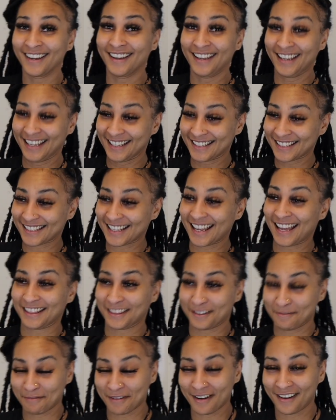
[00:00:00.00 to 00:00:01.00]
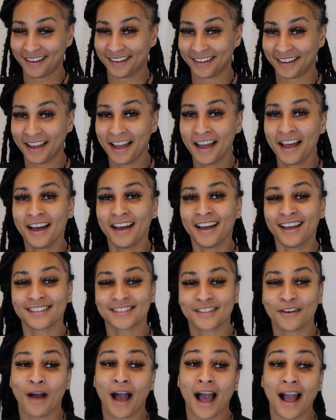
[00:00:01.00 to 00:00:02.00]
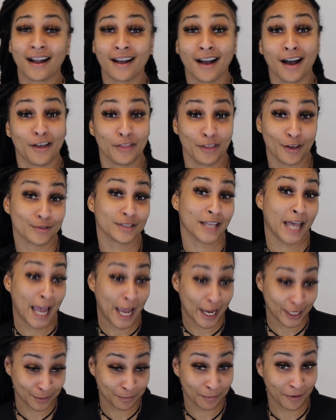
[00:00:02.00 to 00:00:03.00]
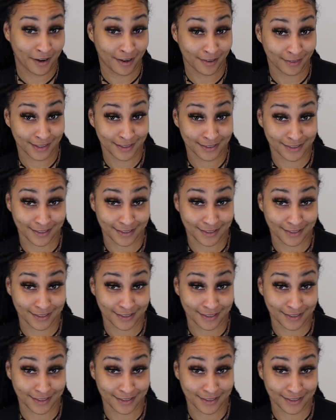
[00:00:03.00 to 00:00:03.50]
Inside the brownie. So I call those hash brownies.